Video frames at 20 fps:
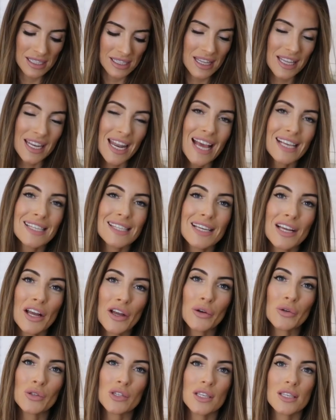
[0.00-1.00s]
So the next thing
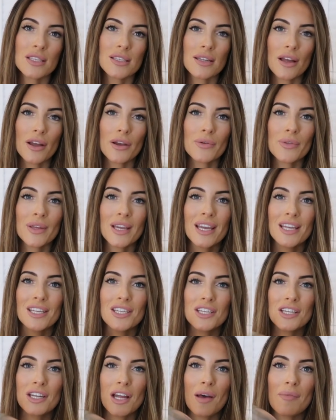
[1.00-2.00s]
I got to style the
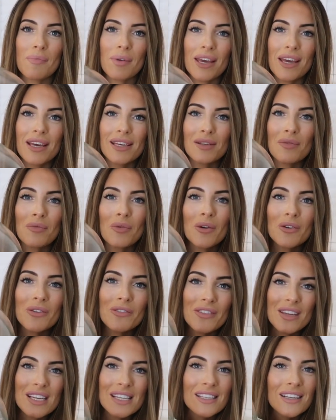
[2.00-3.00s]
kitchen up is one
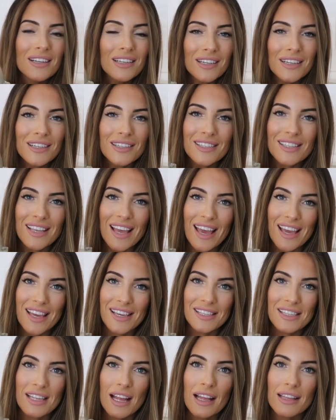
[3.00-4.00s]
of these glass
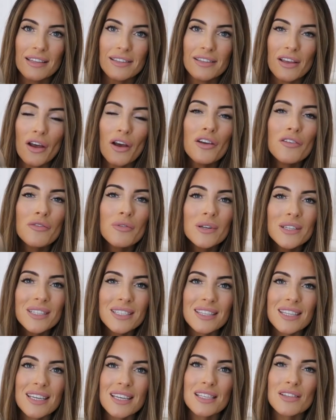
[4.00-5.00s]
cake stands. I've
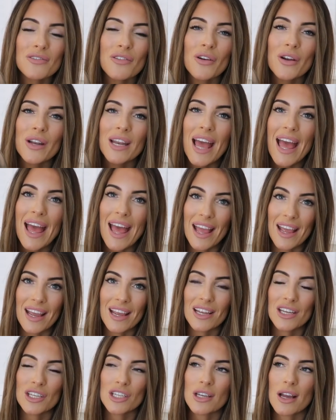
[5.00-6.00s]
wanted these for an
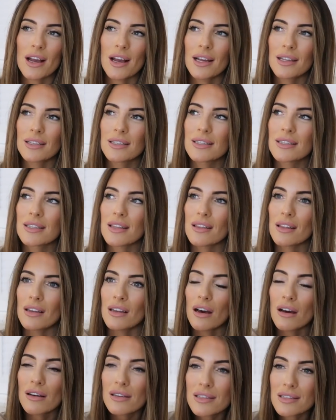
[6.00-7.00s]
age, and the
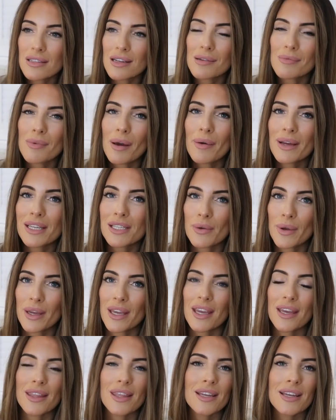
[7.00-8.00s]
last time I went to
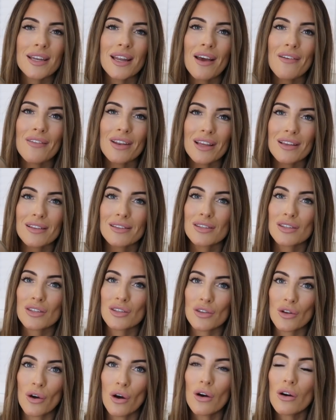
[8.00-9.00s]
Ikea they didn't have any in
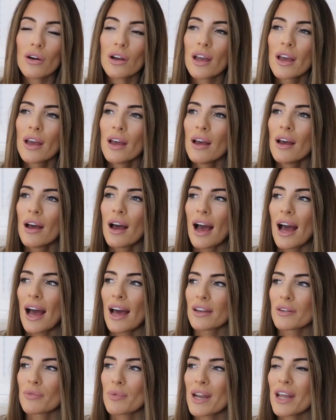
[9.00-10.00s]
stock,
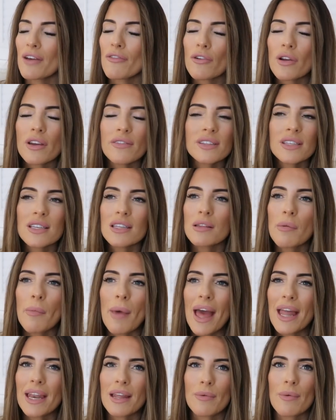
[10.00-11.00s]
and whenever I've seen them
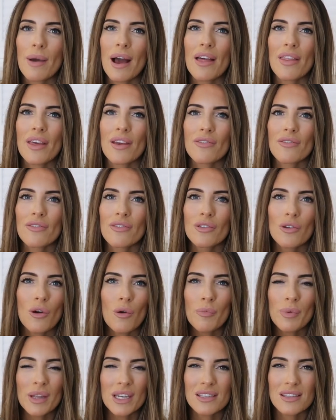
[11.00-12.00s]
anywhere they've
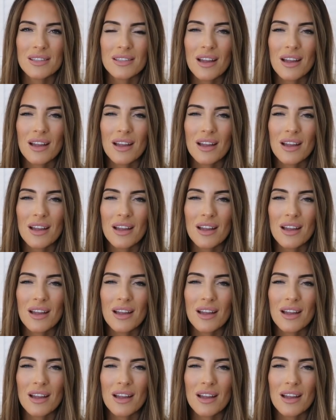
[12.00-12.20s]
not been as